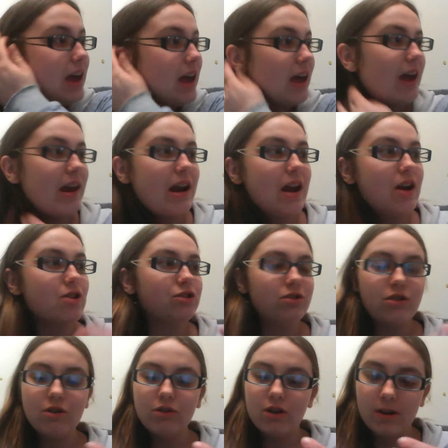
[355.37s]
And I also
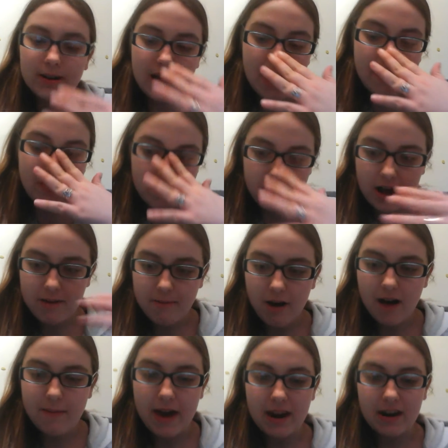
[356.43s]
know growing up that my
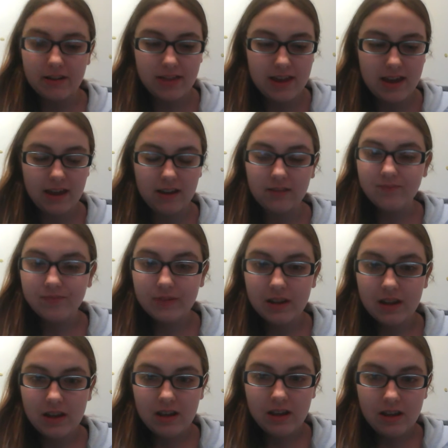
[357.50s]
mom had a thing
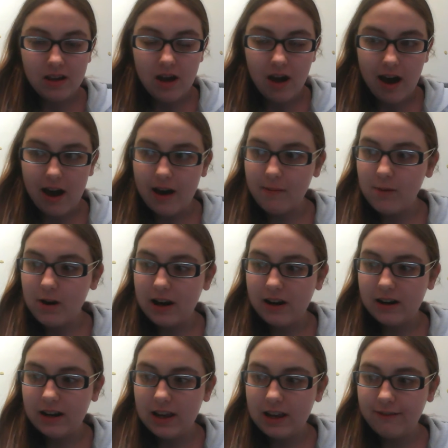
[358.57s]

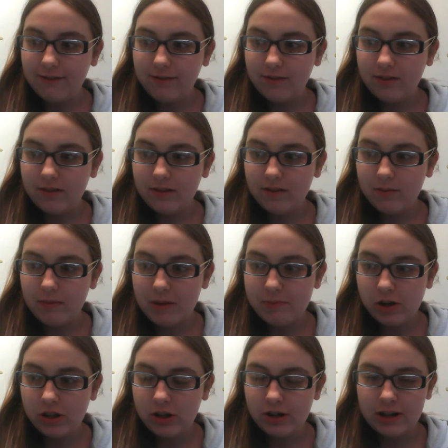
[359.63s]
where if my
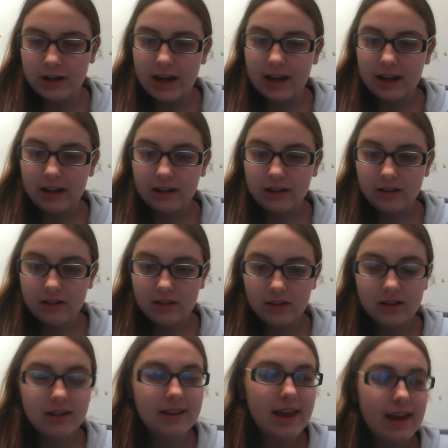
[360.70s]
brother or I
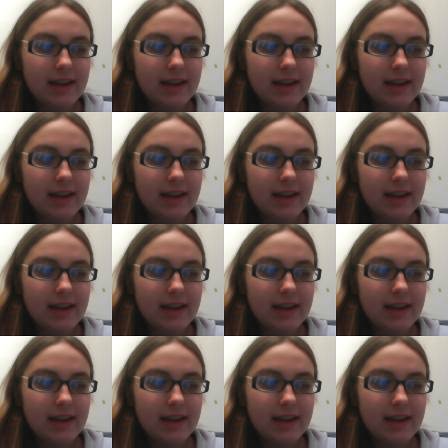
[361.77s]
could, like,